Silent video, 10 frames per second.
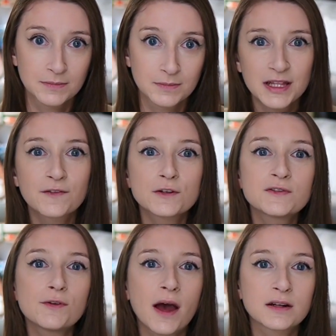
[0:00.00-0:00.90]
The first
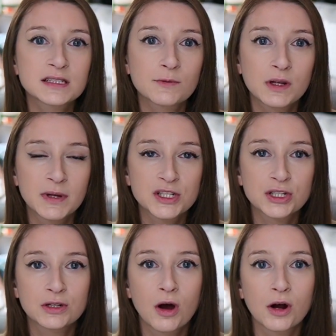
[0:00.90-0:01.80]
few add-ons I want to
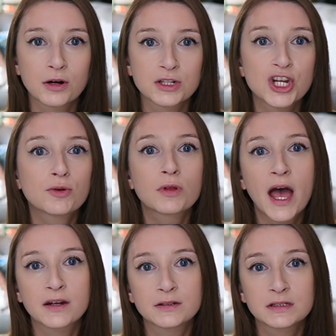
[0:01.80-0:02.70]
mention are general
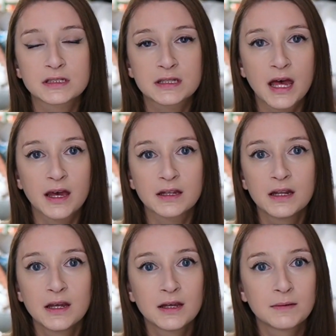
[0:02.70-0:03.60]
add-ons that
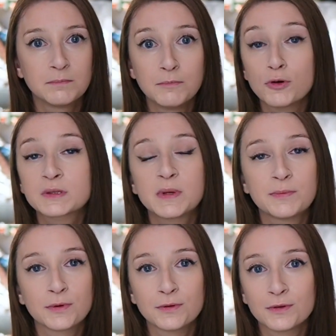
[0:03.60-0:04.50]
most
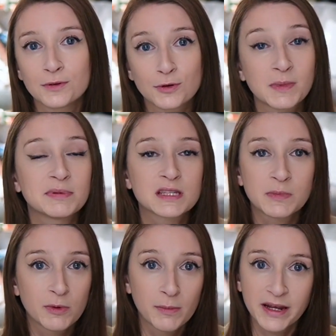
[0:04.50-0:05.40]
people, or maybe some
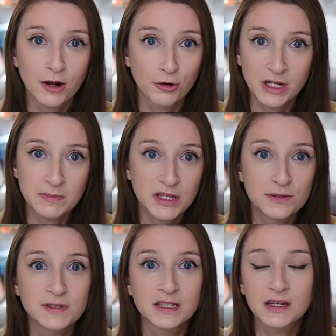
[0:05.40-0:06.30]
people, might already be
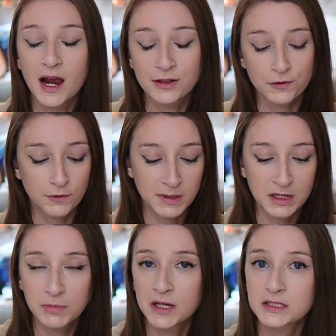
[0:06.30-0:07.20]
using either for Mythic
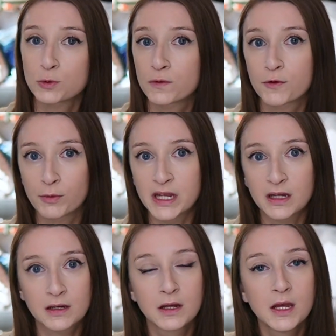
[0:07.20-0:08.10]
Plus or for
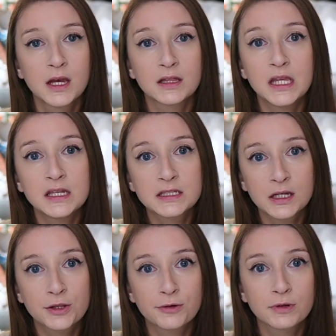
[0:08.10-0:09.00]
rating. These
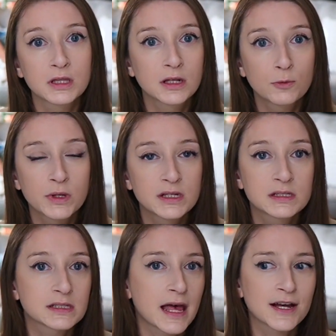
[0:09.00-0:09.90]
include Little
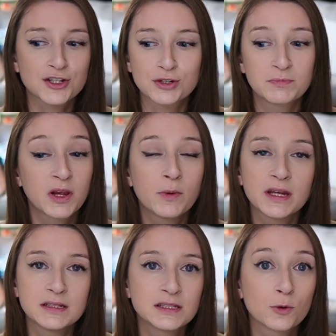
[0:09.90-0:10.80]
Wigs / Big
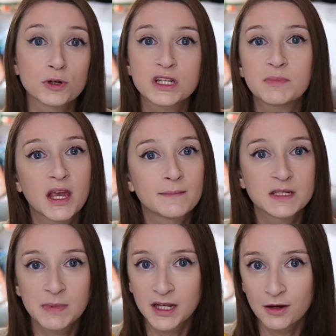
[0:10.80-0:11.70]
Wigs or DBM,
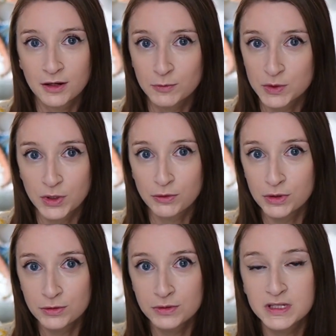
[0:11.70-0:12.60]
depending on which one you
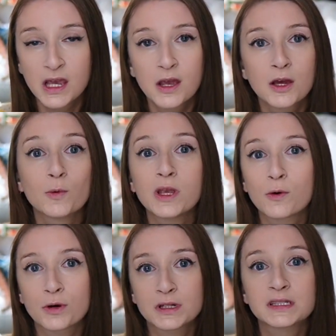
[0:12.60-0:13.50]
use,
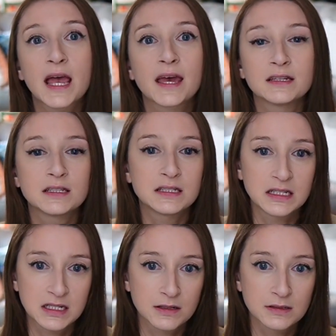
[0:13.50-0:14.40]
WeakAuras, and
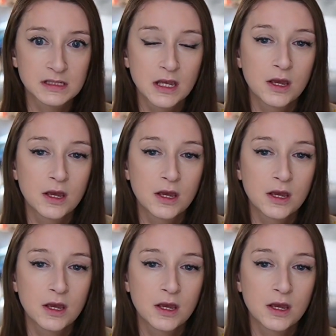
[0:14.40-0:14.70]
Details.